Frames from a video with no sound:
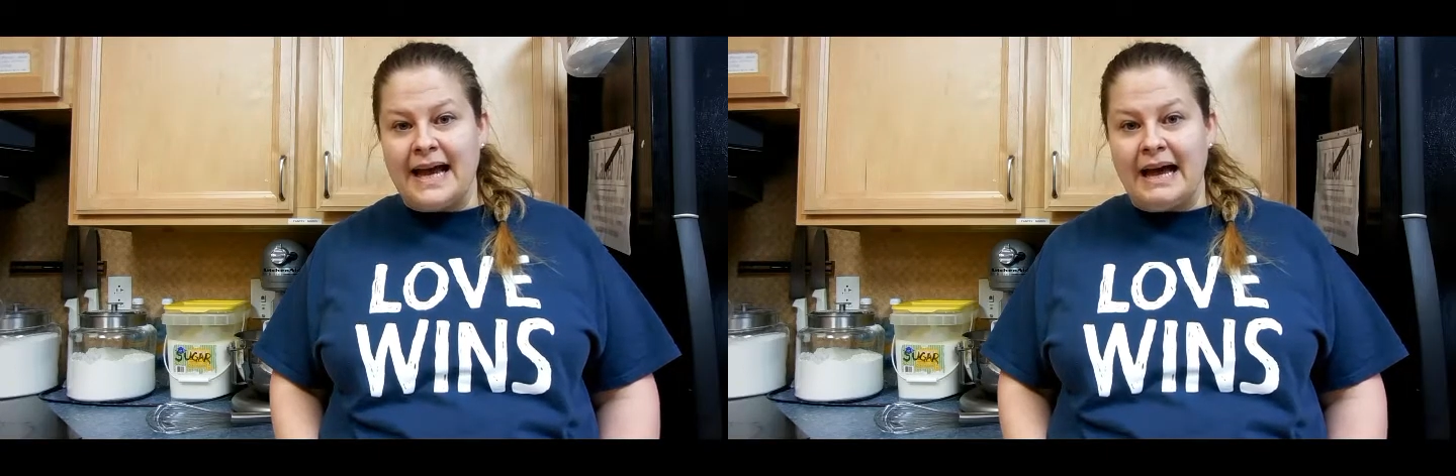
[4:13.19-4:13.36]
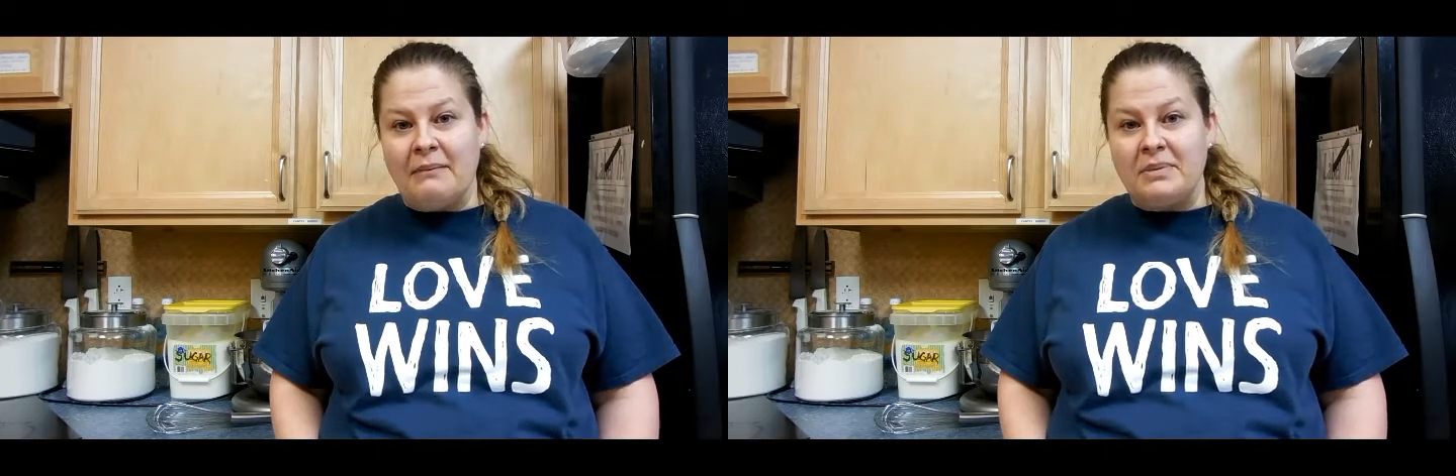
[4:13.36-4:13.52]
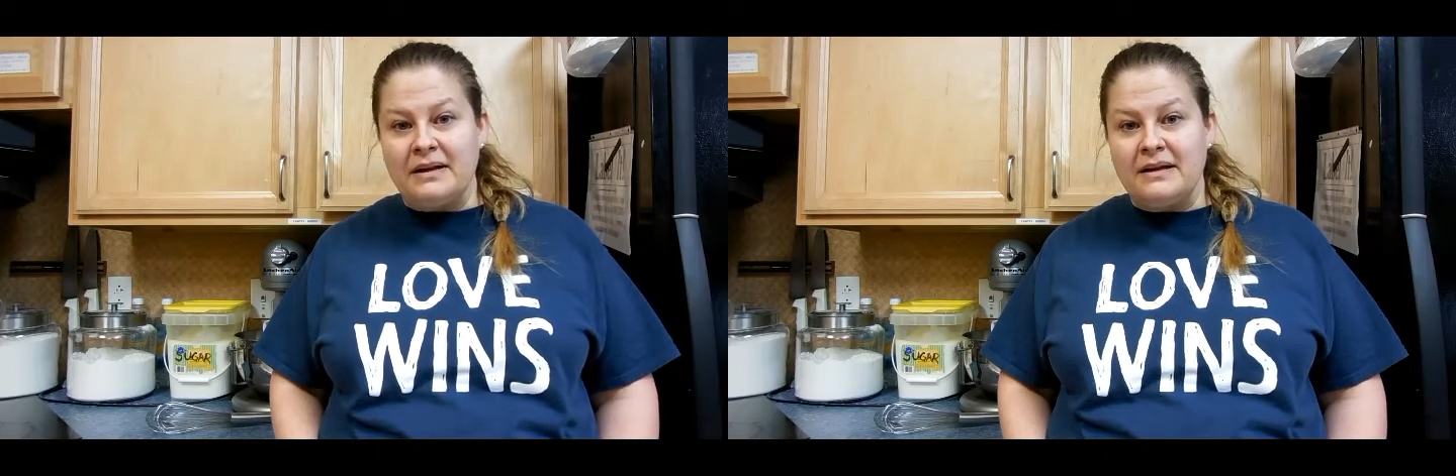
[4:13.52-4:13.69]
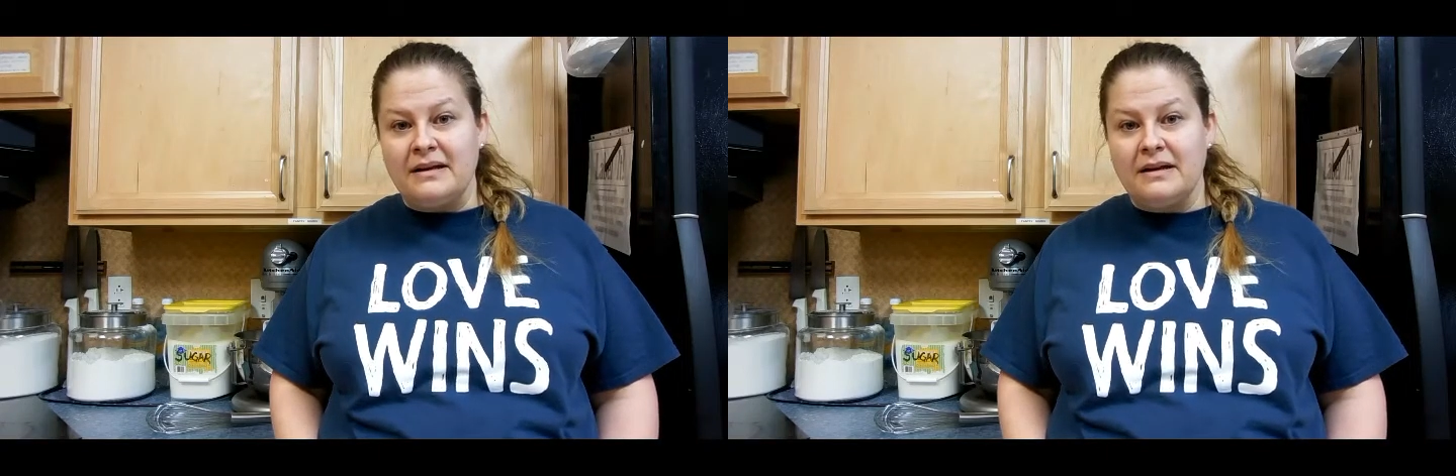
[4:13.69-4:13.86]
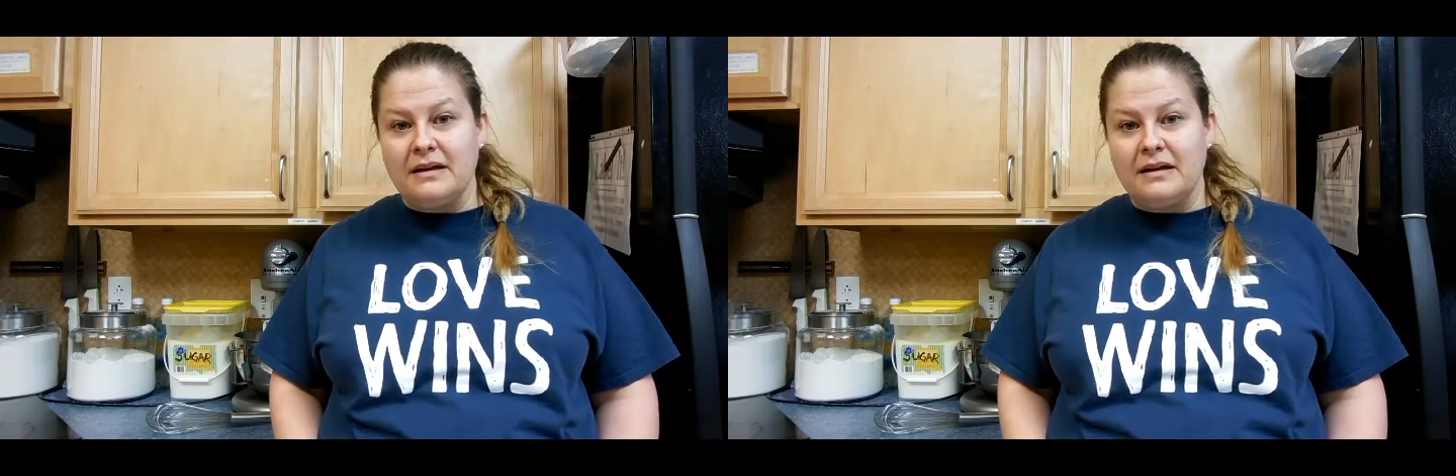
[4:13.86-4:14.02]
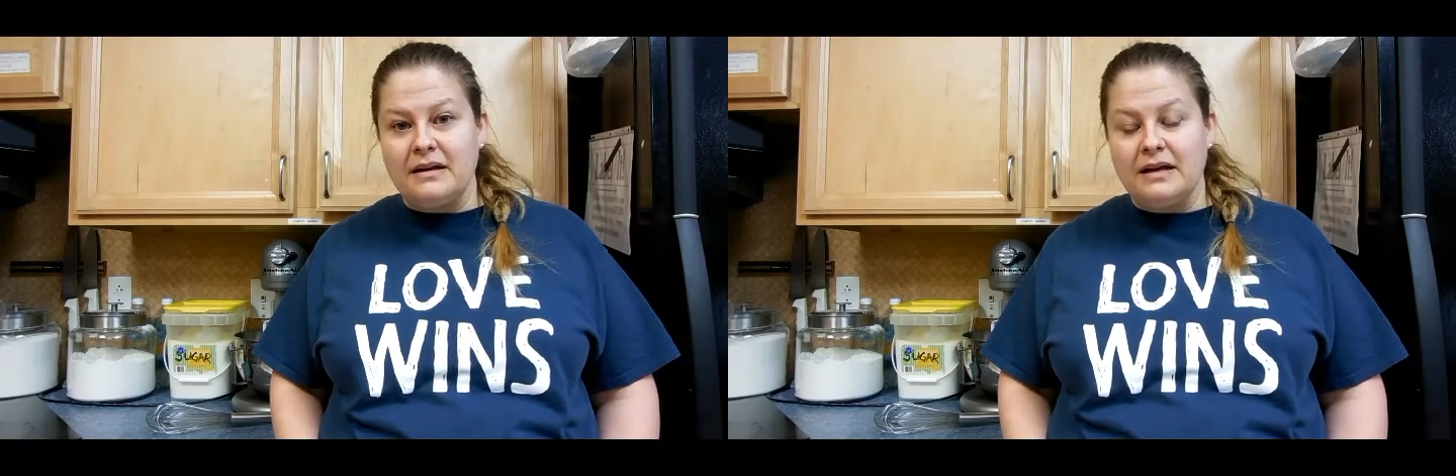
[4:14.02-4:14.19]
happen.
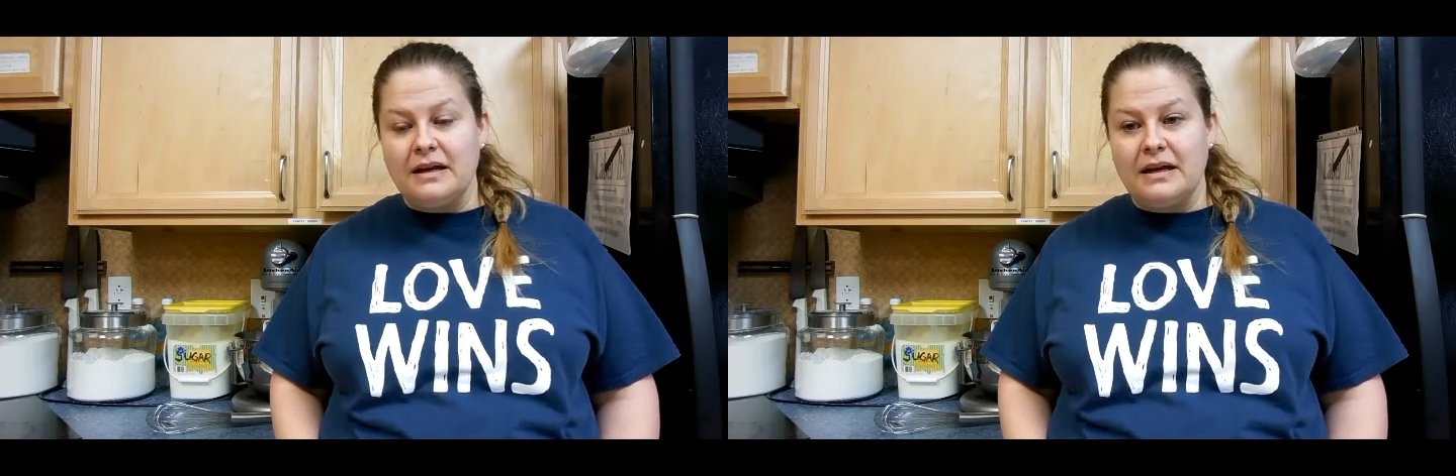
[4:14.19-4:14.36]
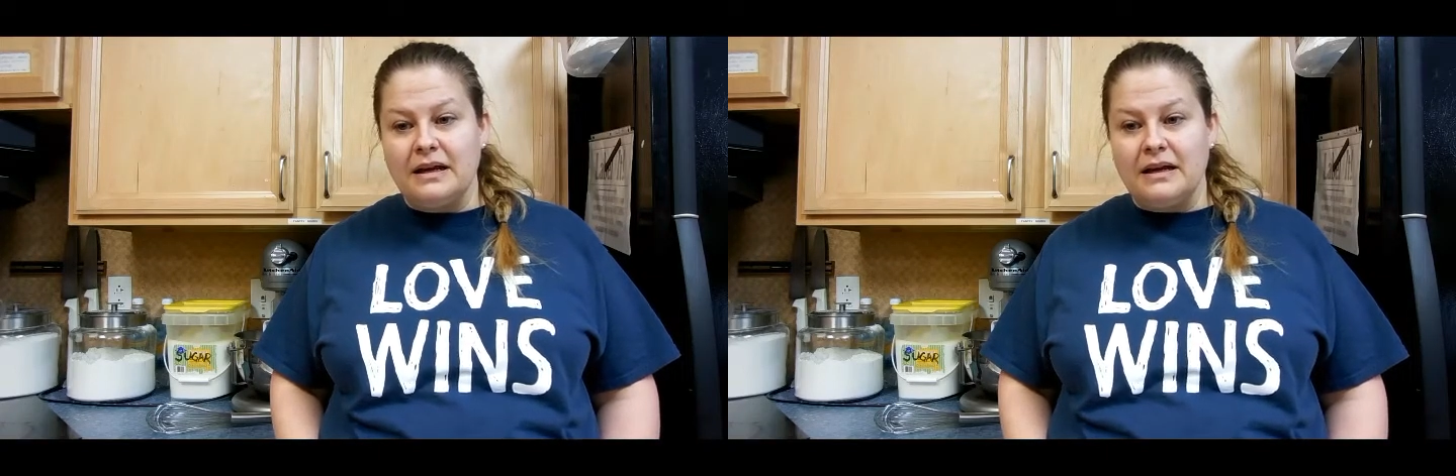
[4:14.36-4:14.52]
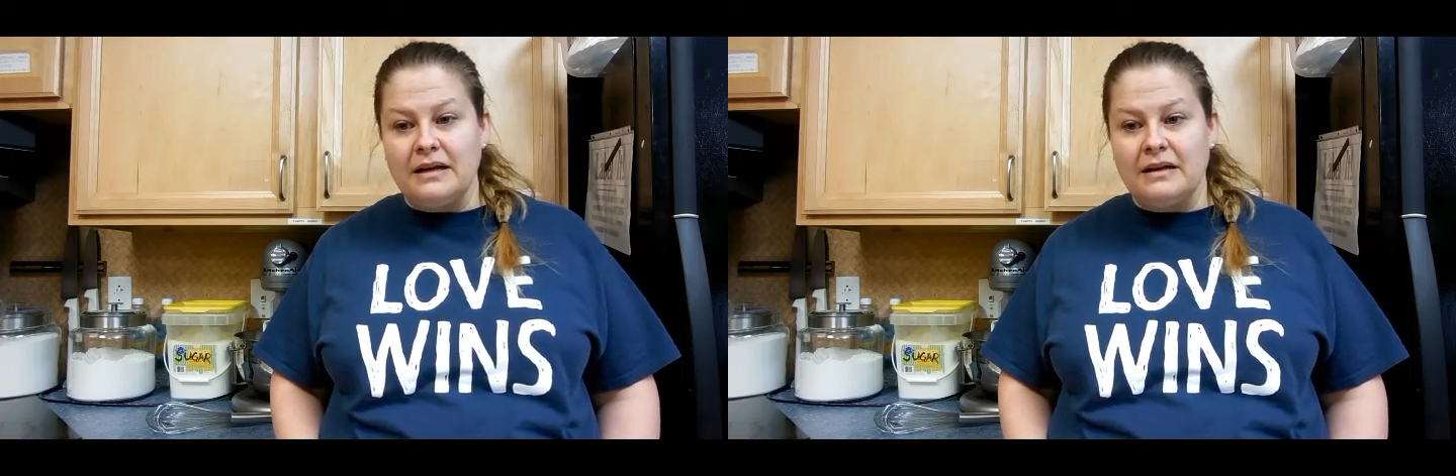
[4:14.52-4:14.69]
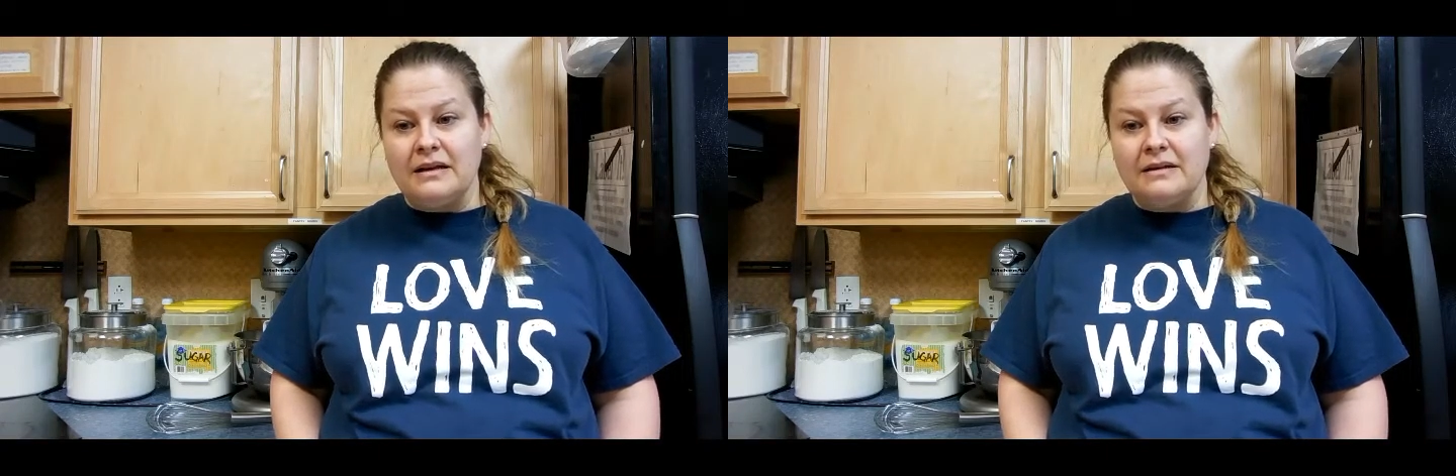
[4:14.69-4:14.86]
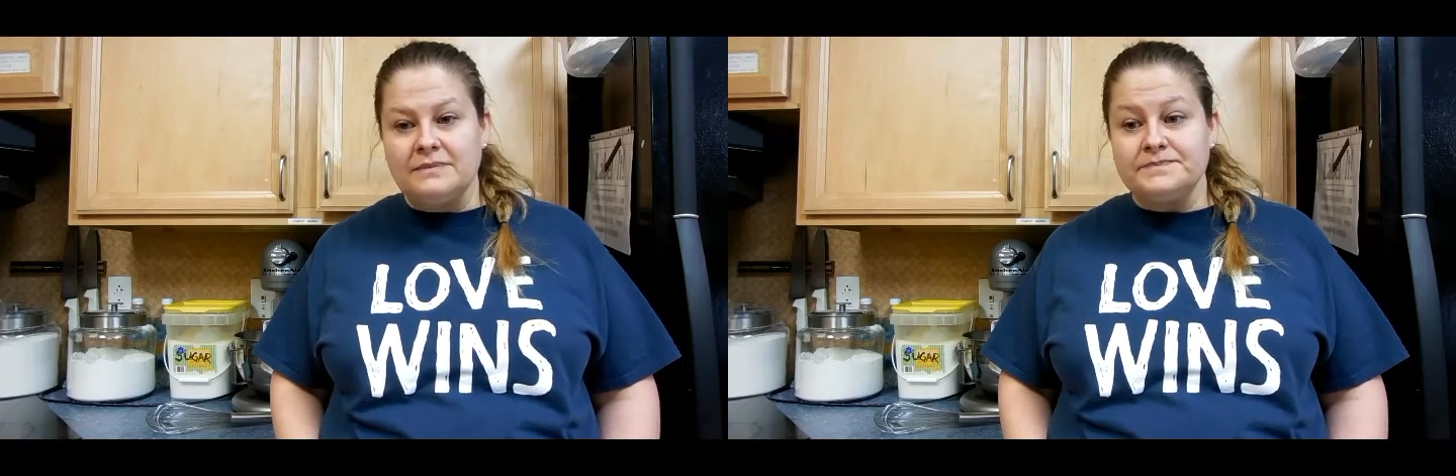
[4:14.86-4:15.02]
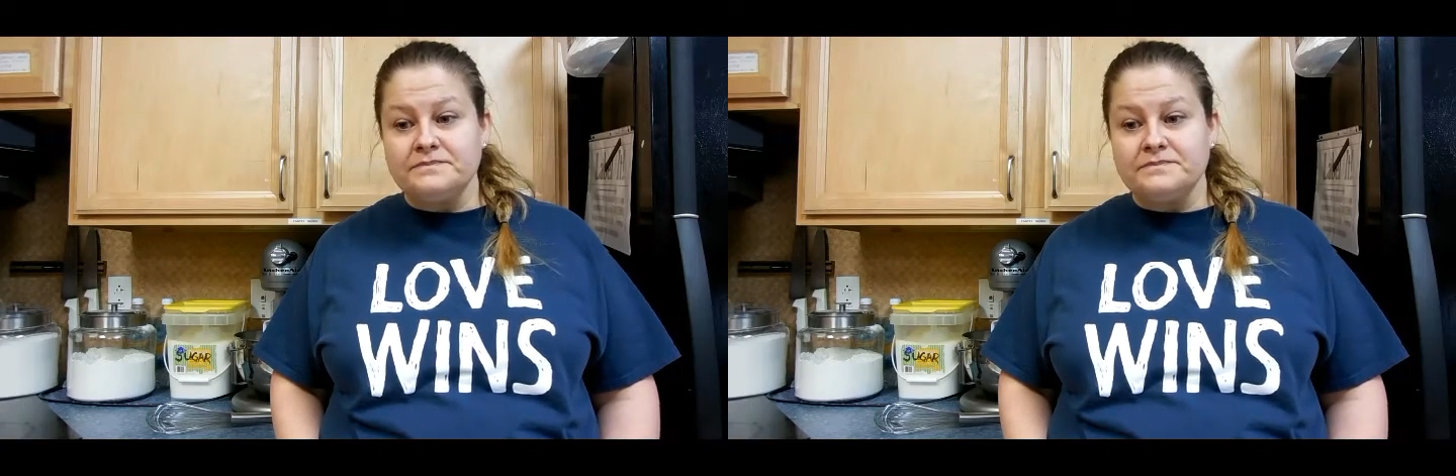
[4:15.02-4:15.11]
And